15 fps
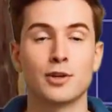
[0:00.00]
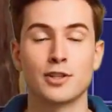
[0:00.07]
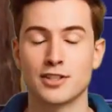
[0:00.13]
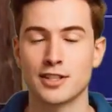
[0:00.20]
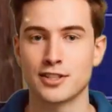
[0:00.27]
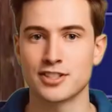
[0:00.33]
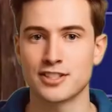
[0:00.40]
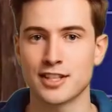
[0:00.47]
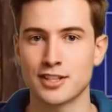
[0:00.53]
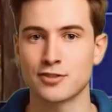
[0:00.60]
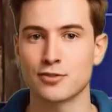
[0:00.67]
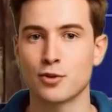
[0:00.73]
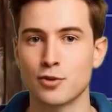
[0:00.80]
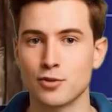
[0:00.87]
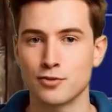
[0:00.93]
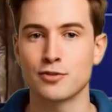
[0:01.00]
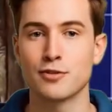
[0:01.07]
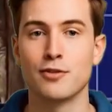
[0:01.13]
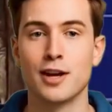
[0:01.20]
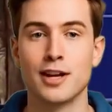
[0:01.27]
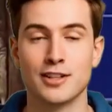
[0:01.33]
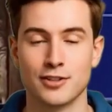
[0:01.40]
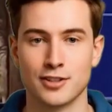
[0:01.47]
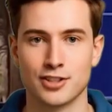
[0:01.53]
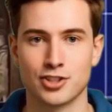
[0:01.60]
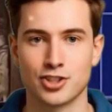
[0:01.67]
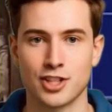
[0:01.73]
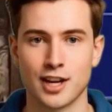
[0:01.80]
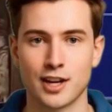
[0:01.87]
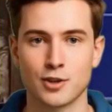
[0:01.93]
a successful, faceless
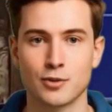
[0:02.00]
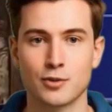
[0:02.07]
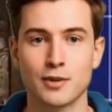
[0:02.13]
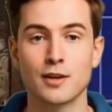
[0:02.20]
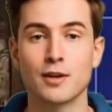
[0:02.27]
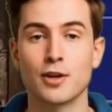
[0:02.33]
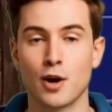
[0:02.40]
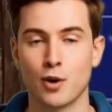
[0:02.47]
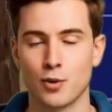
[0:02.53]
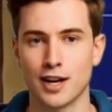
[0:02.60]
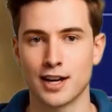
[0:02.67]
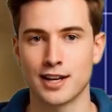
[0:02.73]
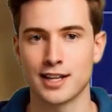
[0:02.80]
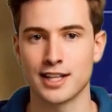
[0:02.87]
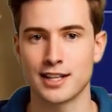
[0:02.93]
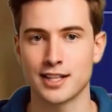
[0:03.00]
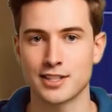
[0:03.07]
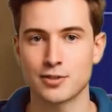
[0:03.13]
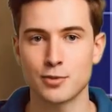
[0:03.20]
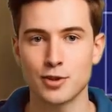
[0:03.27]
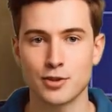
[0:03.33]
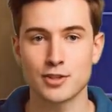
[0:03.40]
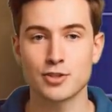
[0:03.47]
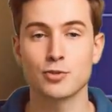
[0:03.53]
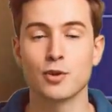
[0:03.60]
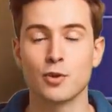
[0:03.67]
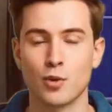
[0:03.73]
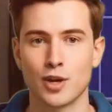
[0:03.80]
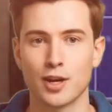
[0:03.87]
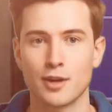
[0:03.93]
channel, no editing experience
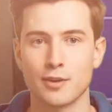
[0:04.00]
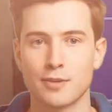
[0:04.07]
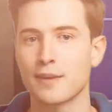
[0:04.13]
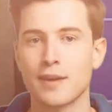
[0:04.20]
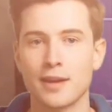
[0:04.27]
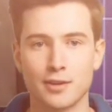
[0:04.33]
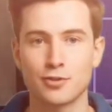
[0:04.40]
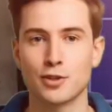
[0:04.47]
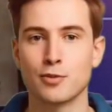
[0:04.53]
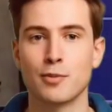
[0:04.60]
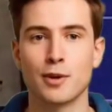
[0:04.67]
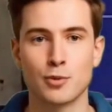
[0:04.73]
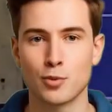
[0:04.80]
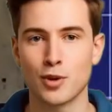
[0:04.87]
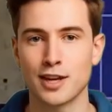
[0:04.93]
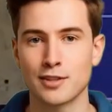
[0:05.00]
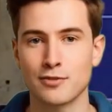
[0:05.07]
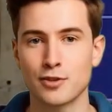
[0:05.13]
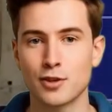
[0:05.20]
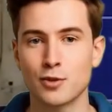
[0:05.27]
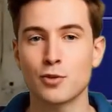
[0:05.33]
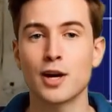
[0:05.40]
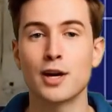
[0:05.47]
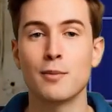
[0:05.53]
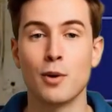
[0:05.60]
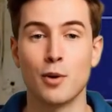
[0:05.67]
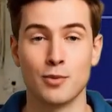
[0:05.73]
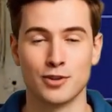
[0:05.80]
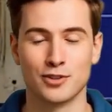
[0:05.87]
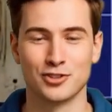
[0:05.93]
required. If you've been waiting for the right
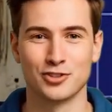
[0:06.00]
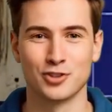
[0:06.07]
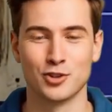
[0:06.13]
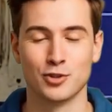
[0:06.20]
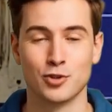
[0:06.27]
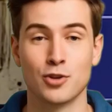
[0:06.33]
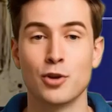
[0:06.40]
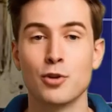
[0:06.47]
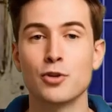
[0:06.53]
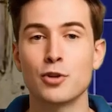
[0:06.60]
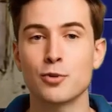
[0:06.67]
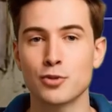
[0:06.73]
moment to start your YouTube